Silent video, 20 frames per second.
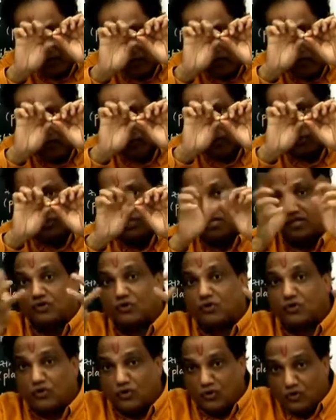to
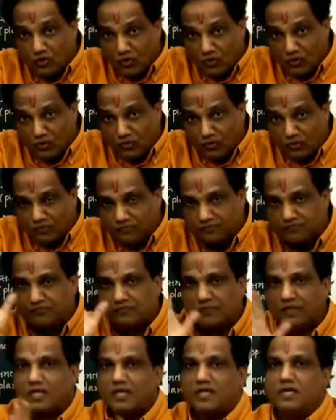0.
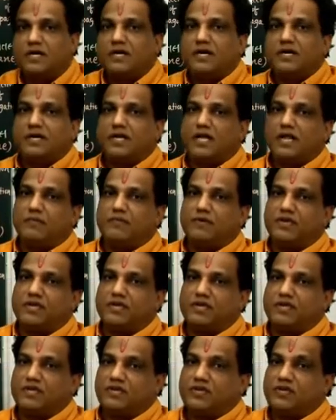Tell
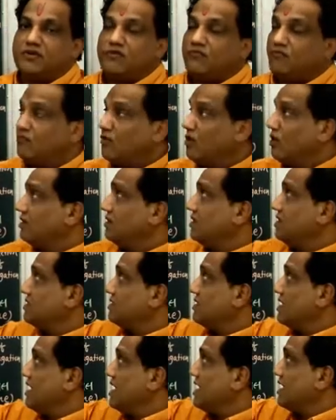me what
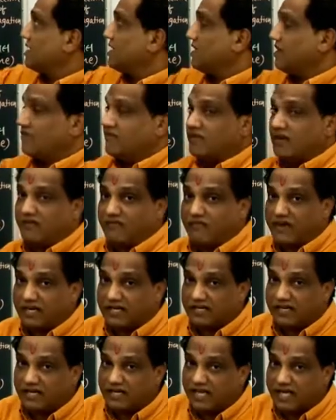this electric field
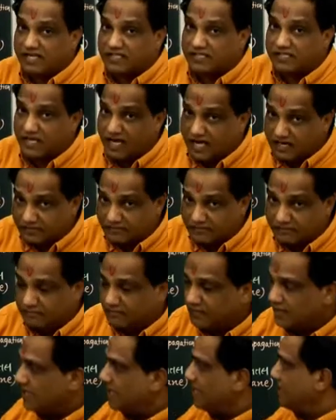vector has
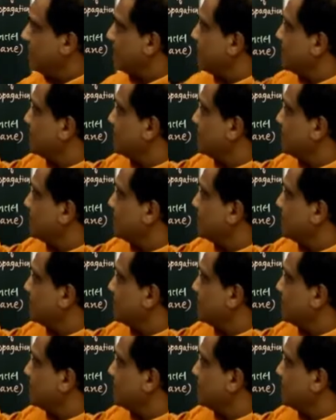done. It